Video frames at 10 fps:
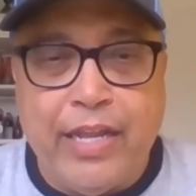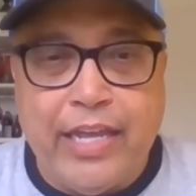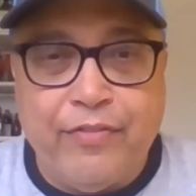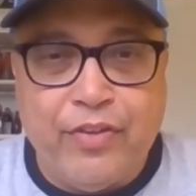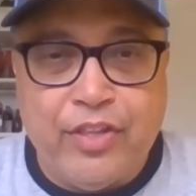
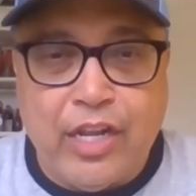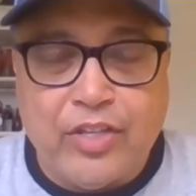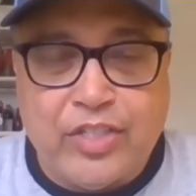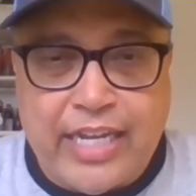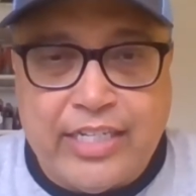playing for the
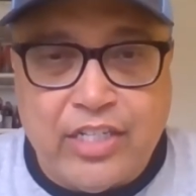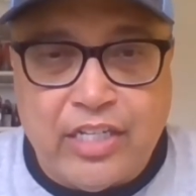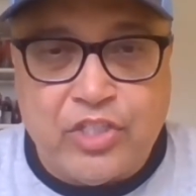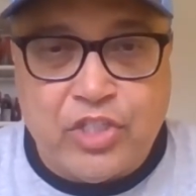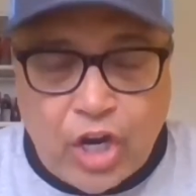Los
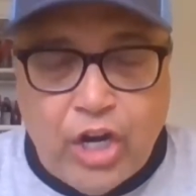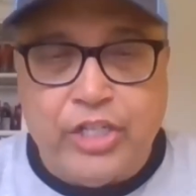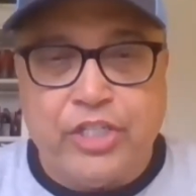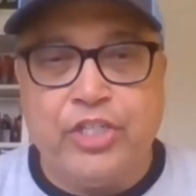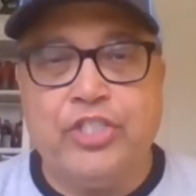Angeles
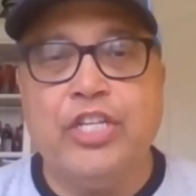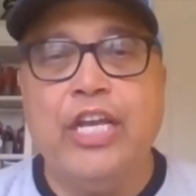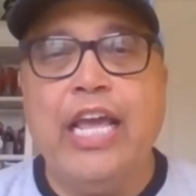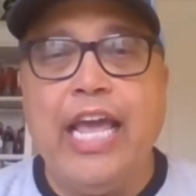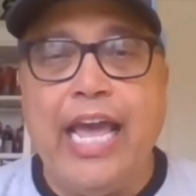Chargers
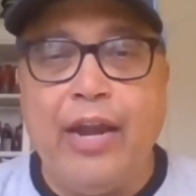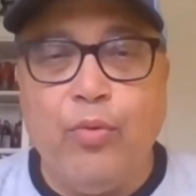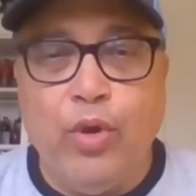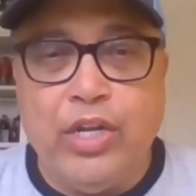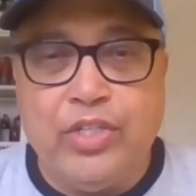
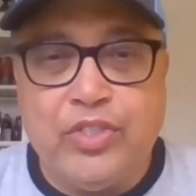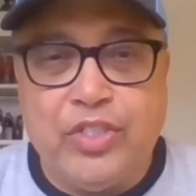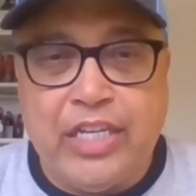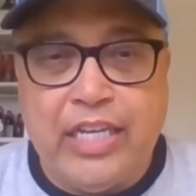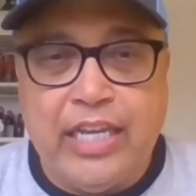and
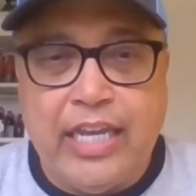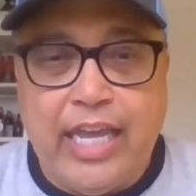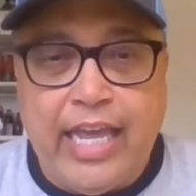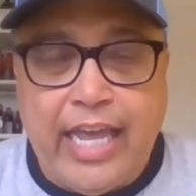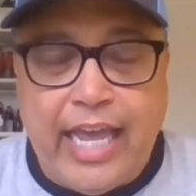was the
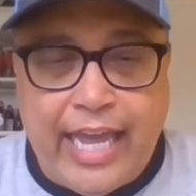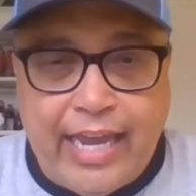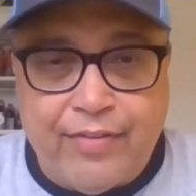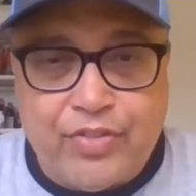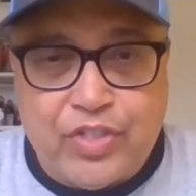
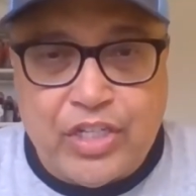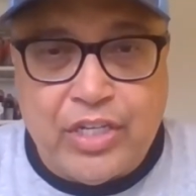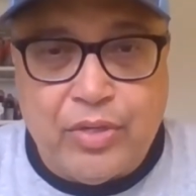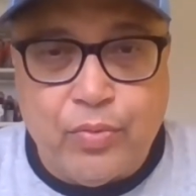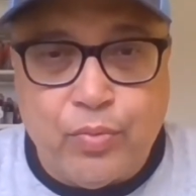
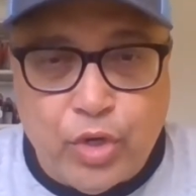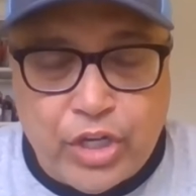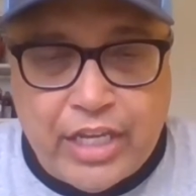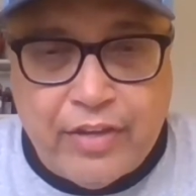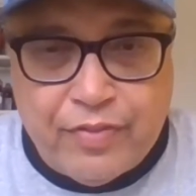AFC
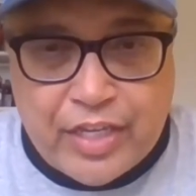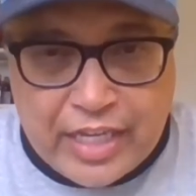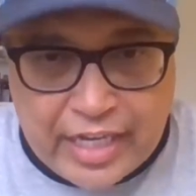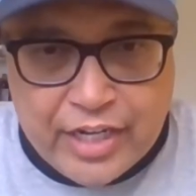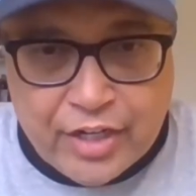Rookie of the
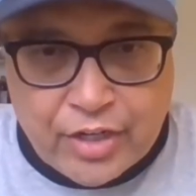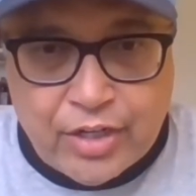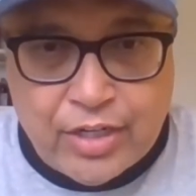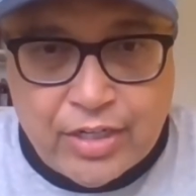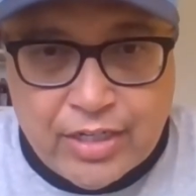
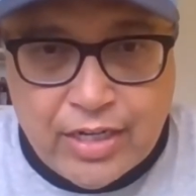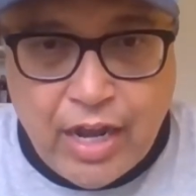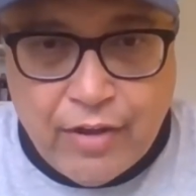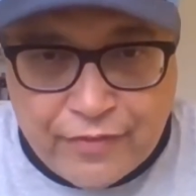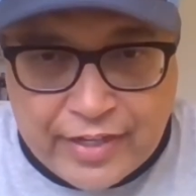Year
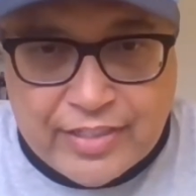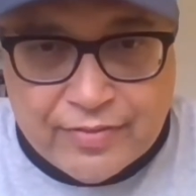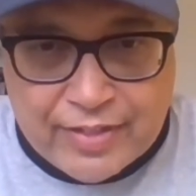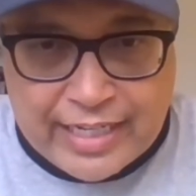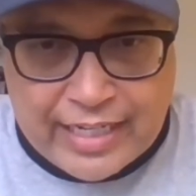
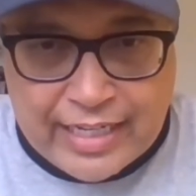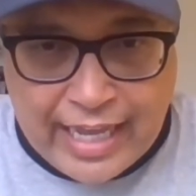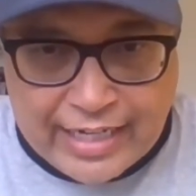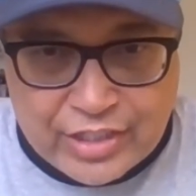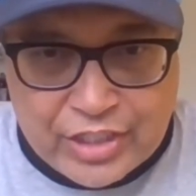offensively
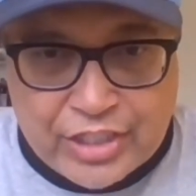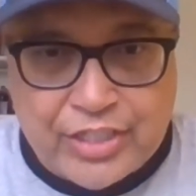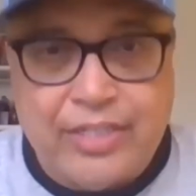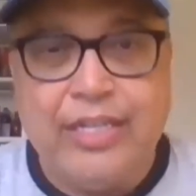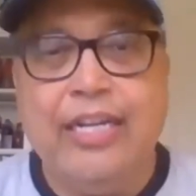last
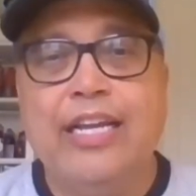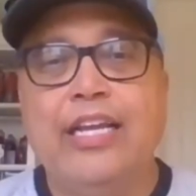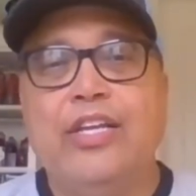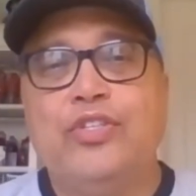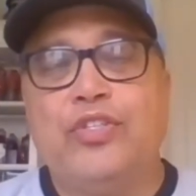year.
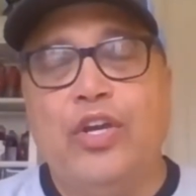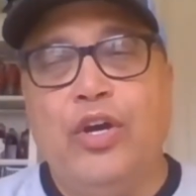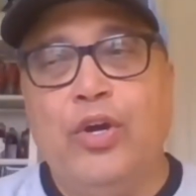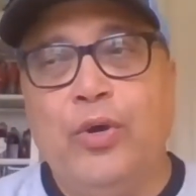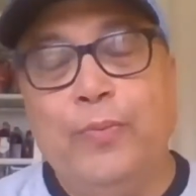
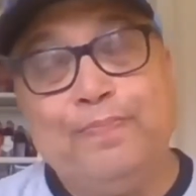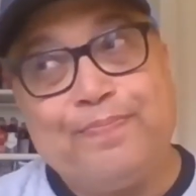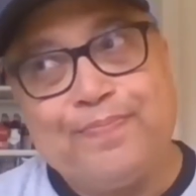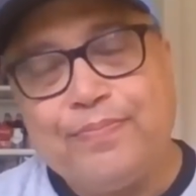So,